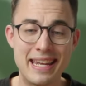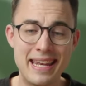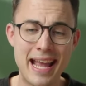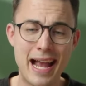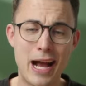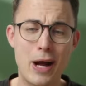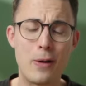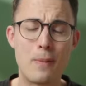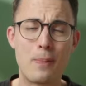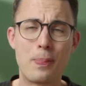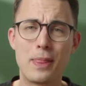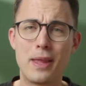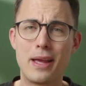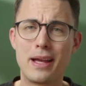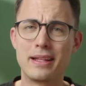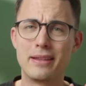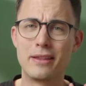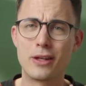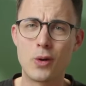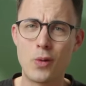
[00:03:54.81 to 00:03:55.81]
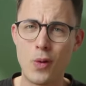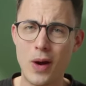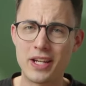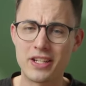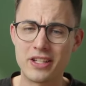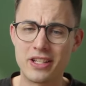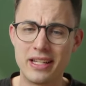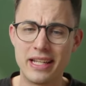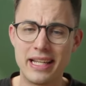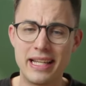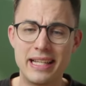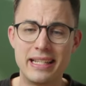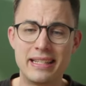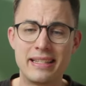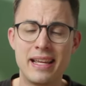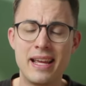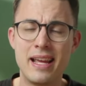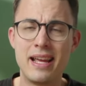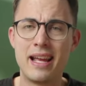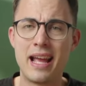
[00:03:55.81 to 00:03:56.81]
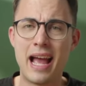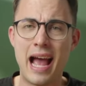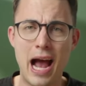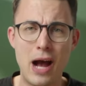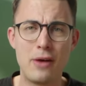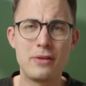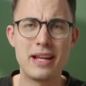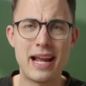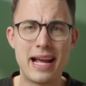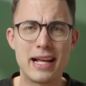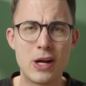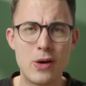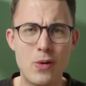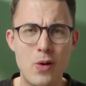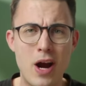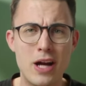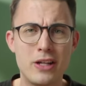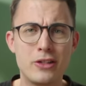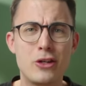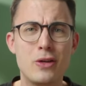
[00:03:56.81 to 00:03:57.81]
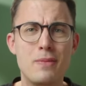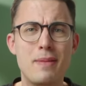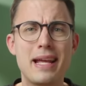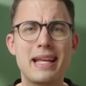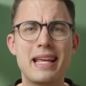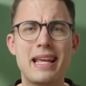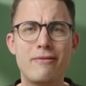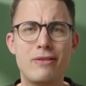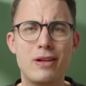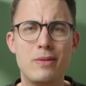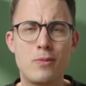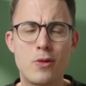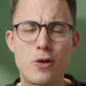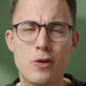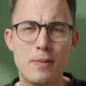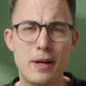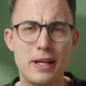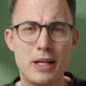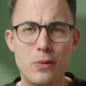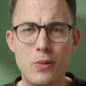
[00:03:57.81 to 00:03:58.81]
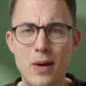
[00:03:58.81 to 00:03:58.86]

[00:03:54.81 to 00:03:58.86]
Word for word: Now, the question is, how did I go on to make even more money?